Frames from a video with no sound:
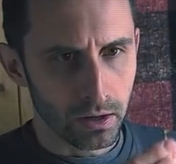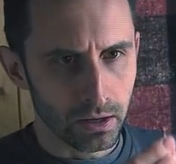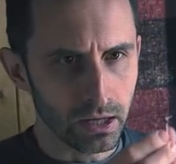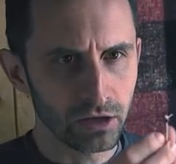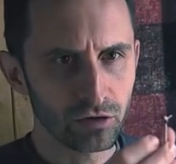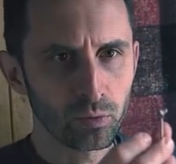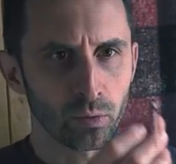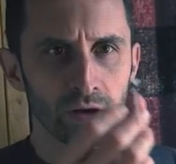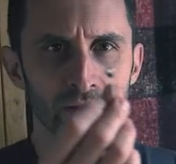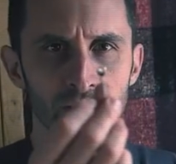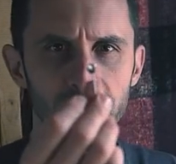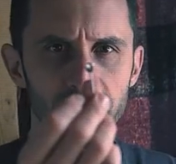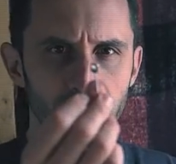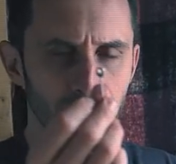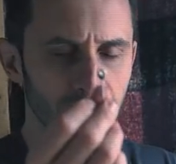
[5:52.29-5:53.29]
each one of
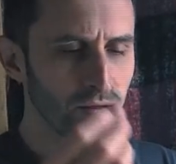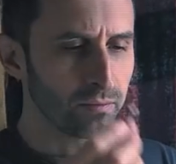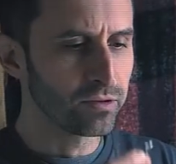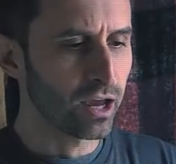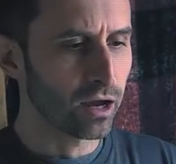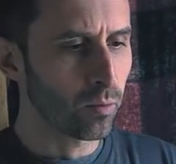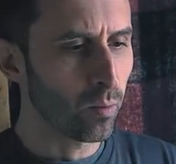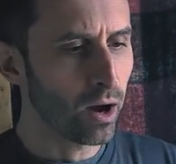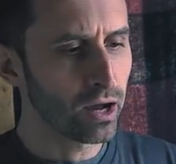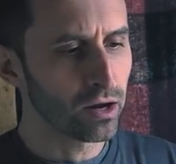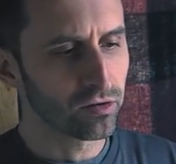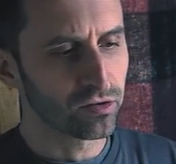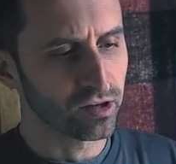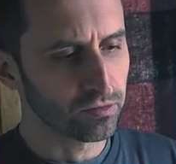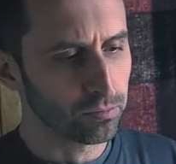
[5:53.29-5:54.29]
these uh, thumbtack
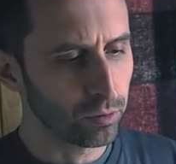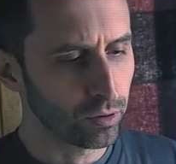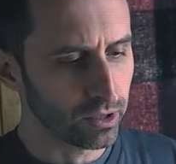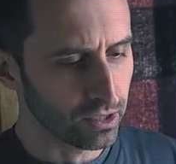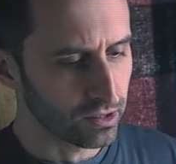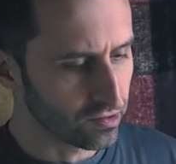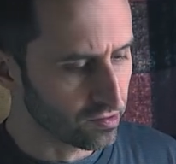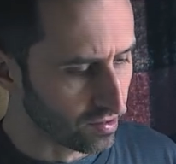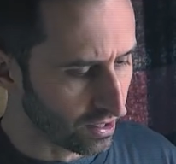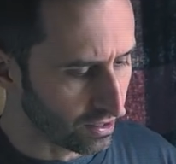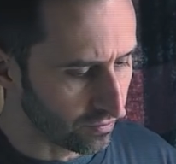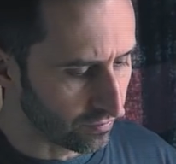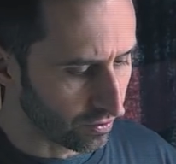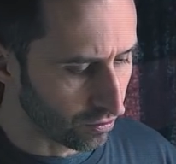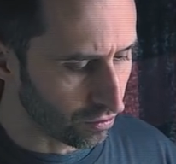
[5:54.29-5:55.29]
wires gets put
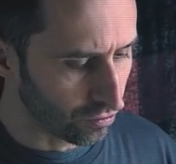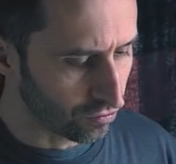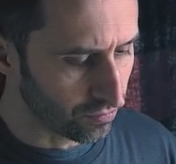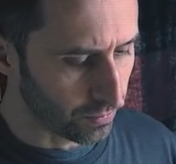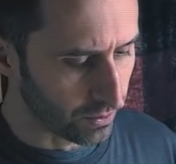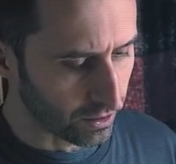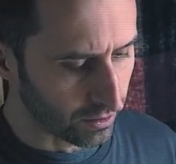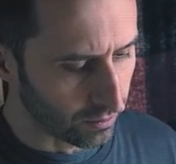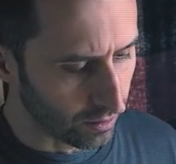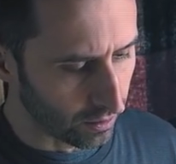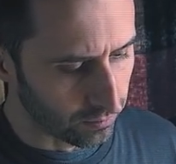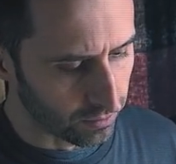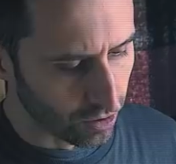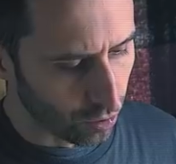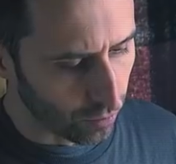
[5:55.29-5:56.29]
inside of the clothespin. Now
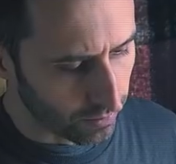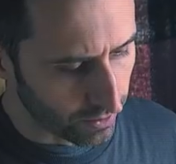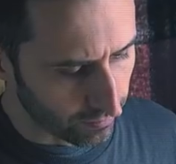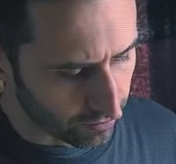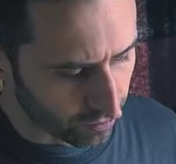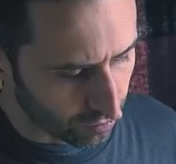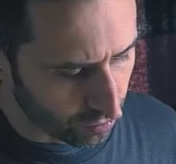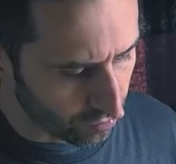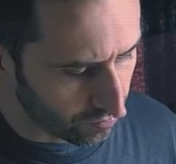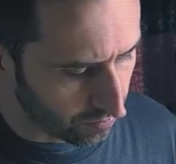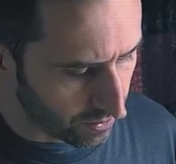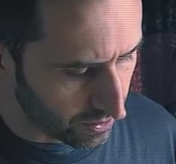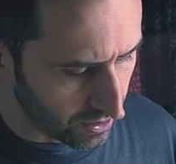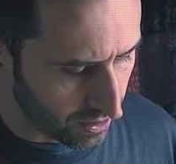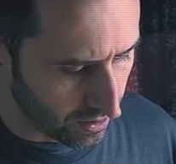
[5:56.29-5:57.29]
I'm going to open up the
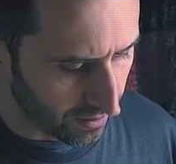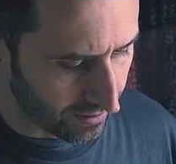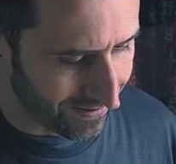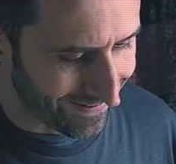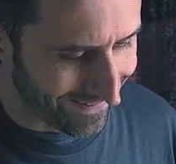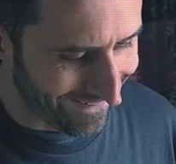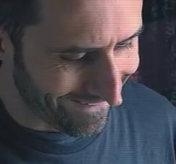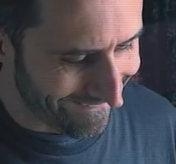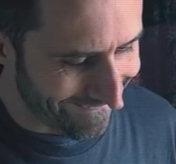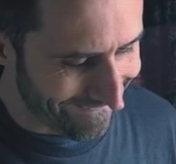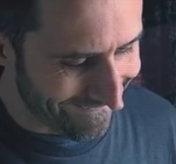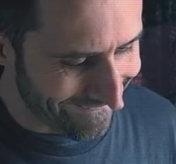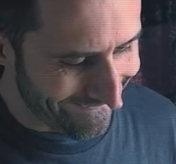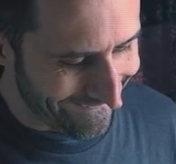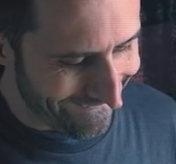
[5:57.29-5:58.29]
clothespin here
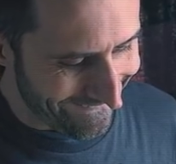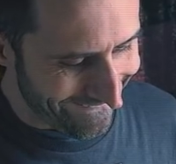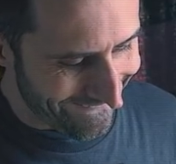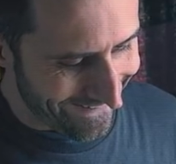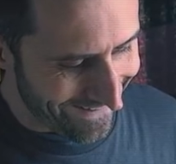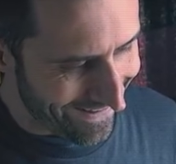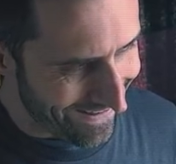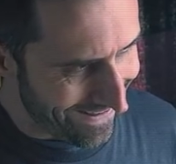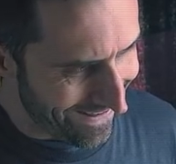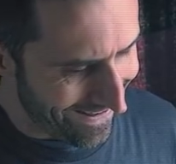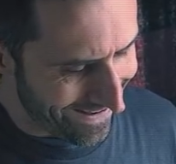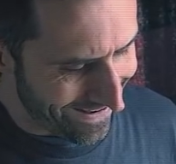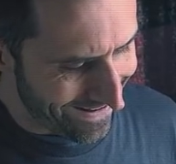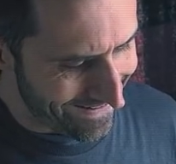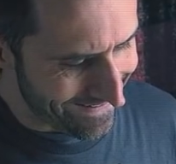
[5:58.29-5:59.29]

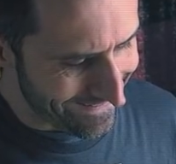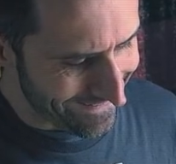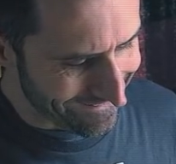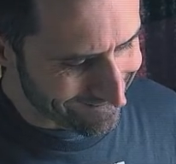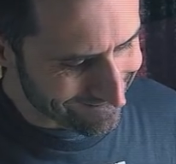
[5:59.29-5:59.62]
and